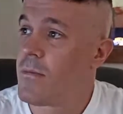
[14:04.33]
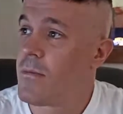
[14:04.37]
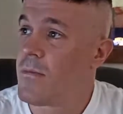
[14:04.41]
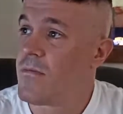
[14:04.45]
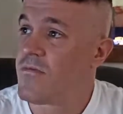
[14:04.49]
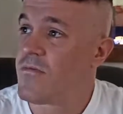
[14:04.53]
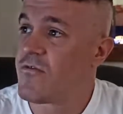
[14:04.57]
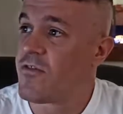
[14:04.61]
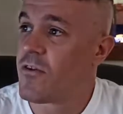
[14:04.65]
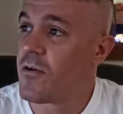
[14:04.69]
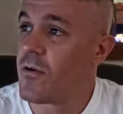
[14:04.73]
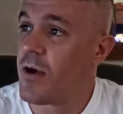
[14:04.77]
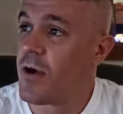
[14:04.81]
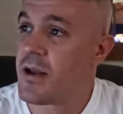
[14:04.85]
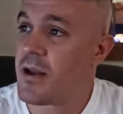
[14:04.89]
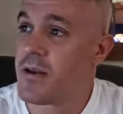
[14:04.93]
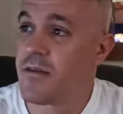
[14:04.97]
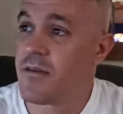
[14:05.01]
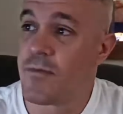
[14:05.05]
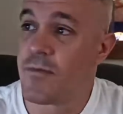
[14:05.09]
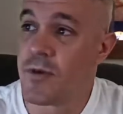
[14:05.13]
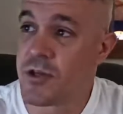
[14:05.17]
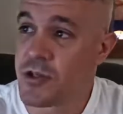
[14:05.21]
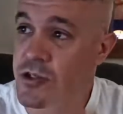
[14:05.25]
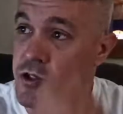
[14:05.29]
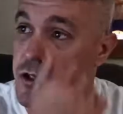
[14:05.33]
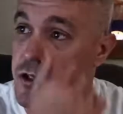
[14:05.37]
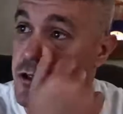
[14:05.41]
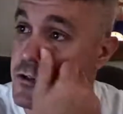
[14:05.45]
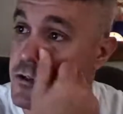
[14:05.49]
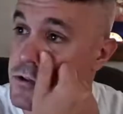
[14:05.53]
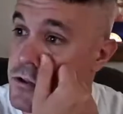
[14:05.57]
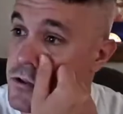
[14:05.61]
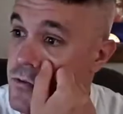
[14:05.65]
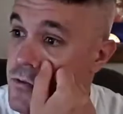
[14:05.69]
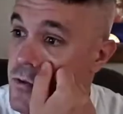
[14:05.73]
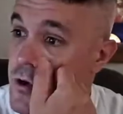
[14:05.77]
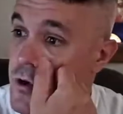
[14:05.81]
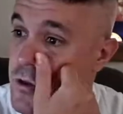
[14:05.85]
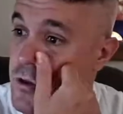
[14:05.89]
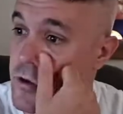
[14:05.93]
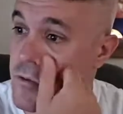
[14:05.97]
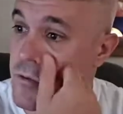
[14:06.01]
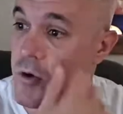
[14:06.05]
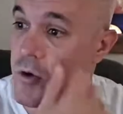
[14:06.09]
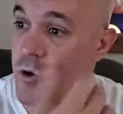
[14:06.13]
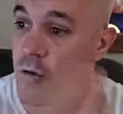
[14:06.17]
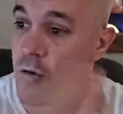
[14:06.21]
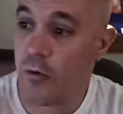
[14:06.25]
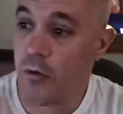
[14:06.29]
for any of my students that want
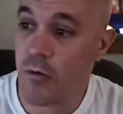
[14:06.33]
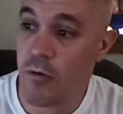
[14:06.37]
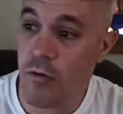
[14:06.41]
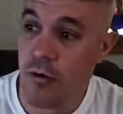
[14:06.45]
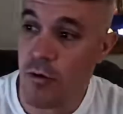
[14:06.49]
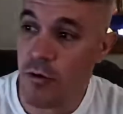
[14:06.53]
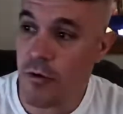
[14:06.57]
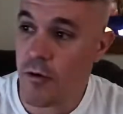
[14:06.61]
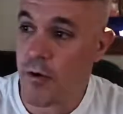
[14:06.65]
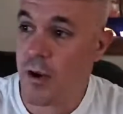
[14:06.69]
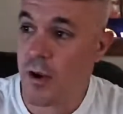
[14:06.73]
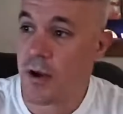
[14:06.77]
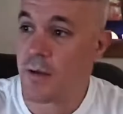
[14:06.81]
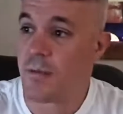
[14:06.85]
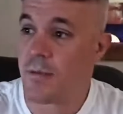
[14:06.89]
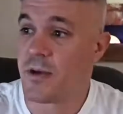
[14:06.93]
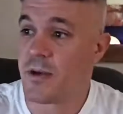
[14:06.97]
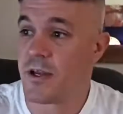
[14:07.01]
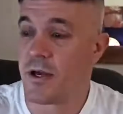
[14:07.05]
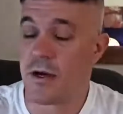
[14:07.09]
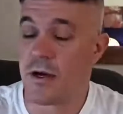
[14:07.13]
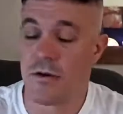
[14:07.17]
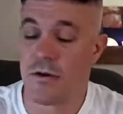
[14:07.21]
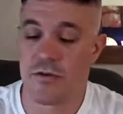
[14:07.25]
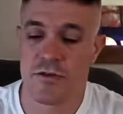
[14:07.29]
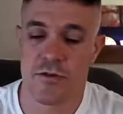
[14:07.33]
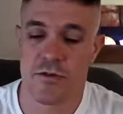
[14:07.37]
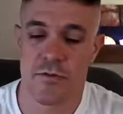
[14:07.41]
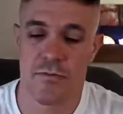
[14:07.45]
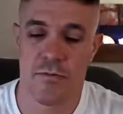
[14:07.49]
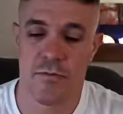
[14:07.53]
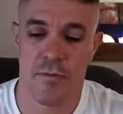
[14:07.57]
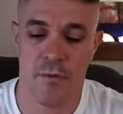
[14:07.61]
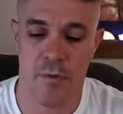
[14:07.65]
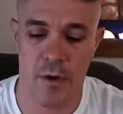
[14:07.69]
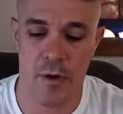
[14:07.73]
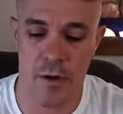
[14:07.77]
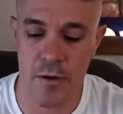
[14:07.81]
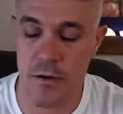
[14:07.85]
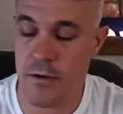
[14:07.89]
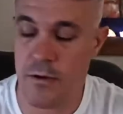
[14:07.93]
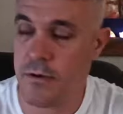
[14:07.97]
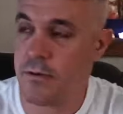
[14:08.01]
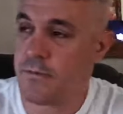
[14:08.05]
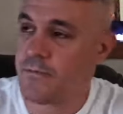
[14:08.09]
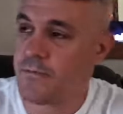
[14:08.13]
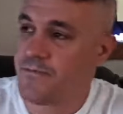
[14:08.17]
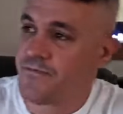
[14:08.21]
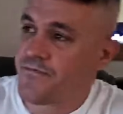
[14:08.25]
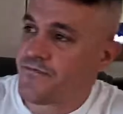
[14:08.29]
them, or anybody else.
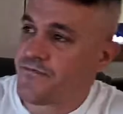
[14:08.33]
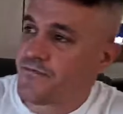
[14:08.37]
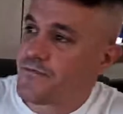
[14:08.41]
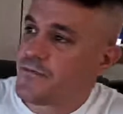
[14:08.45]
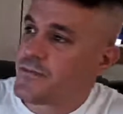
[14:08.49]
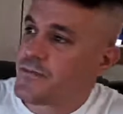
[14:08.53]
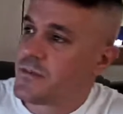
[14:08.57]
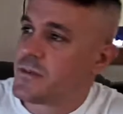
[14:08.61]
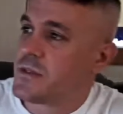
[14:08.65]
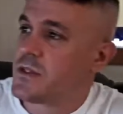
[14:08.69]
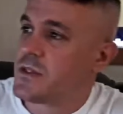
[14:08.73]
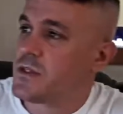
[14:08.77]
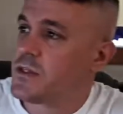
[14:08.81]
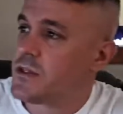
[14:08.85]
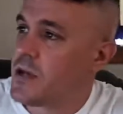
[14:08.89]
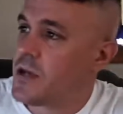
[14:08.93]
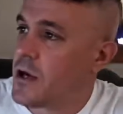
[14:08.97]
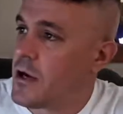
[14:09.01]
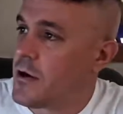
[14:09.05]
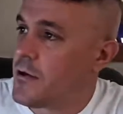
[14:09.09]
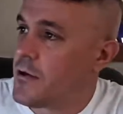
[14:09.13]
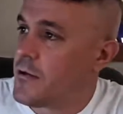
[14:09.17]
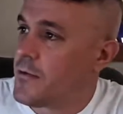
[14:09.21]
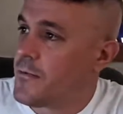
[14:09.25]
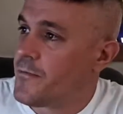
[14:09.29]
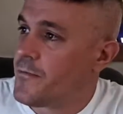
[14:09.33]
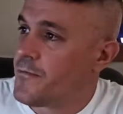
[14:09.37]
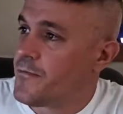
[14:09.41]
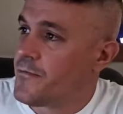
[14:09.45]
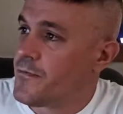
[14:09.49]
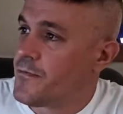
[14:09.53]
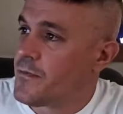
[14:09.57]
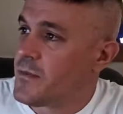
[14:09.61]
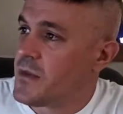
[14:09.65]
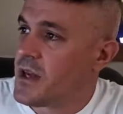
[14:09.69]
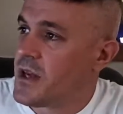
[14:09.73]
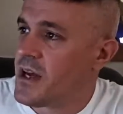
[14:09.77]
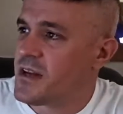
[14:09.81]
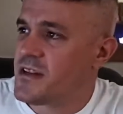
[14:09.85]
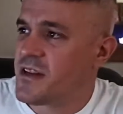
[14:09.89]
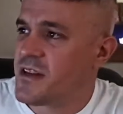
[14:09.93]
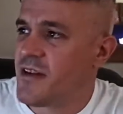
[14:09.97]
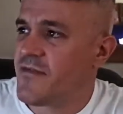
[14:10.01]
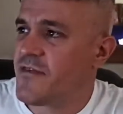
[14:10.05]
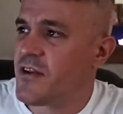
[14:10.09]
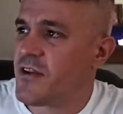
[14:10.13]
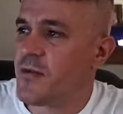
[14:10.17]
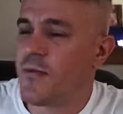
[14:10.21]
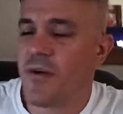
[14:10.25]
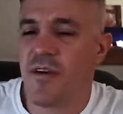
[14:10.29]
So yeah,
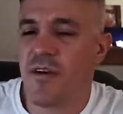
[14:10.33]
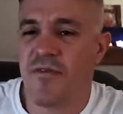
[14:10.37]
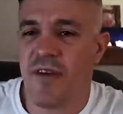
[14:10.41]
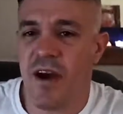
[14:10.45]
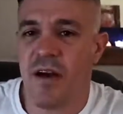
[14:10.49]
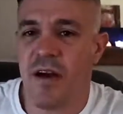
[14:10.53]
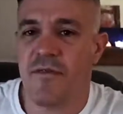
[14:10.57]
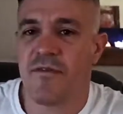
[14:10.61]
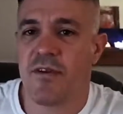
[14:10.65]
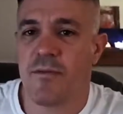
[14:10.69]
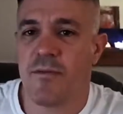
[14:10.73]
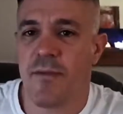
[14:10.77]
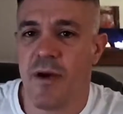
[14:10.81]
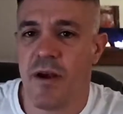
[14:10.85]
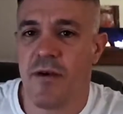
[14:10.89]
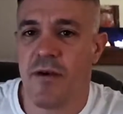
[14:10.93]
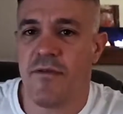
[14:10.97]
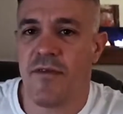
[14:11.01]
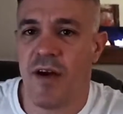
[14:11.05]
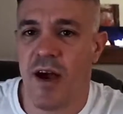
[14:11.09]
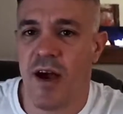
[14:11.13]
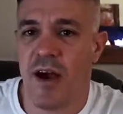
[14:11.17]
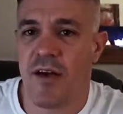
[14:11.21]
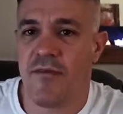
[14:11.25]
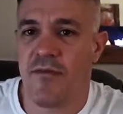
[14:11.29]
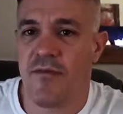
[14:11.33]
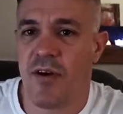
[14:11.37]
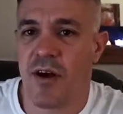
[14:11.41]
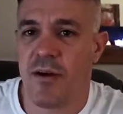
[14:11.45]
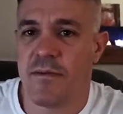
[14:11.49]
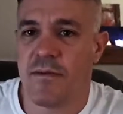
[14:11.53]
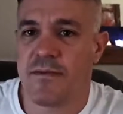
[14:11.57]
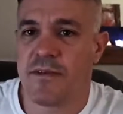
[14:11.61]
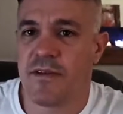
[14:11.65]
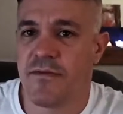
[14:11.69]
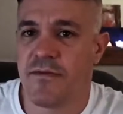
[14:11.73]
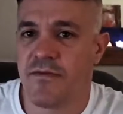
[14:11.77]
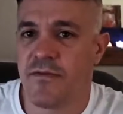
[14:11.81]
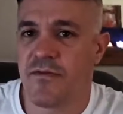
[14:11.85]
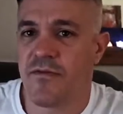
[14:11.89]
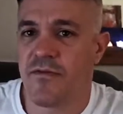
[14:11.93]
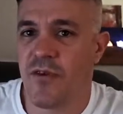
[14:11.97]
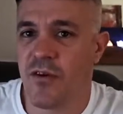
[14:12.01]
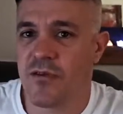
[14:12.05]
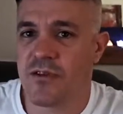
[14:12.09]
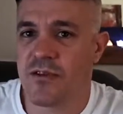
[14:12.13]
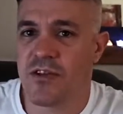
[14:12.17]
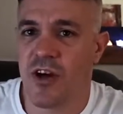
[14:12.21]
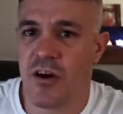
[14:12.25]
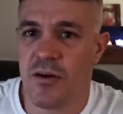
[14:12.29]
definitely worth having a pair of hand wraps if you've
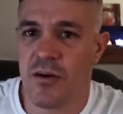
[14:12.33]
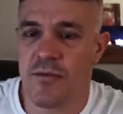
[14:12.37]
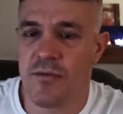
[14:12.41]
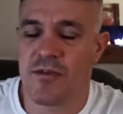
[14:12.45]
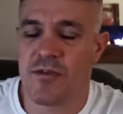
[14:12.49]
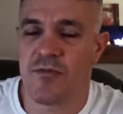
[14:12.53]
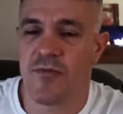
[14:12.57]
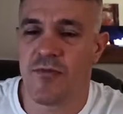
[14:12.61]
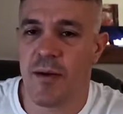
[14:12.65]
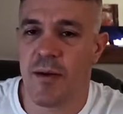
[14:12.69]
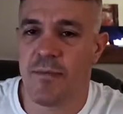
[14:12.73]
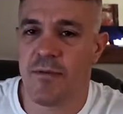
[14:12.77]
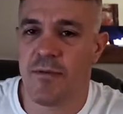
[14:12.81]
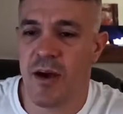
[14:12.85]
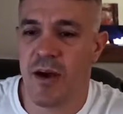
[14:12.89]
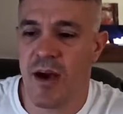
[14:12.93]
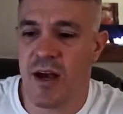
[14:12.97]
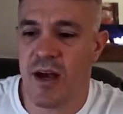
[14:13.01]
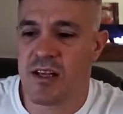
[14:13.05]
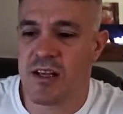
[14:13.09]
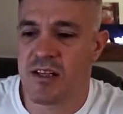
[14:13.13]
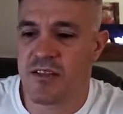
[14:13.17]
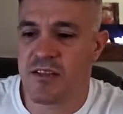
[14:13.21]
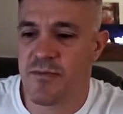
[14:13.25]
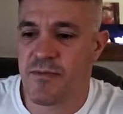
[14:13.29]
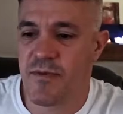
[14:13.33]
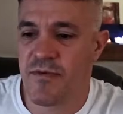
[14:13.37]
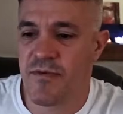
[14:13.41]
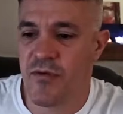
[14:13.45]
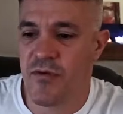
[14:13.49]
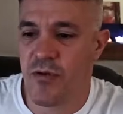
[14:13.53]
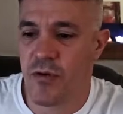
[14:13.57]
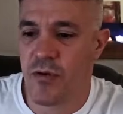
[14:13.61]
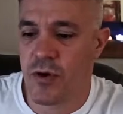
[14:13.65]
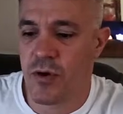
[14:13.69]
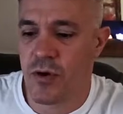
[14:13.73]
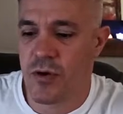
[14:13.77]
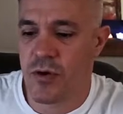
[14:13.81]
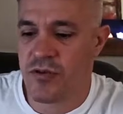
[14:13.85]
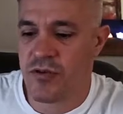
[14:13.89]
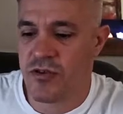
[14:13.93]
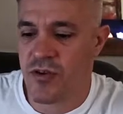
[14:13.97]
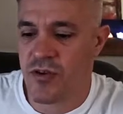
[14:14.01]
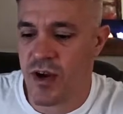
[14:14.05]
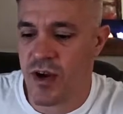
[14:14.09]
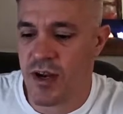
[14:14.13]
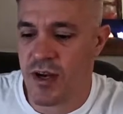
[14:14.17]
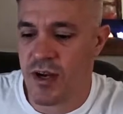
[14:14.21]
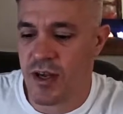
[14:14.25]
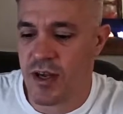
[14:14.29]
got time to wrap your hands before
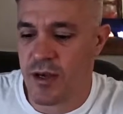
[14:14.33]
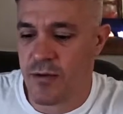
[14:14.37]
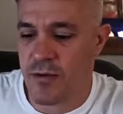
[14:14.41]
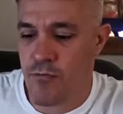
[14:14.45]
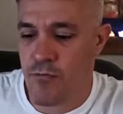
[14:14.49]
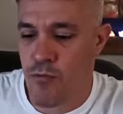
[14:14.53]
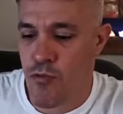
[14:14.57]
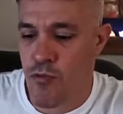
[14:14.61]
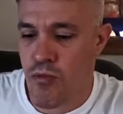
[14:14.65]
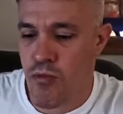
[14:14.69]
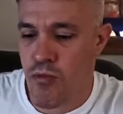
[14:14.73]
training,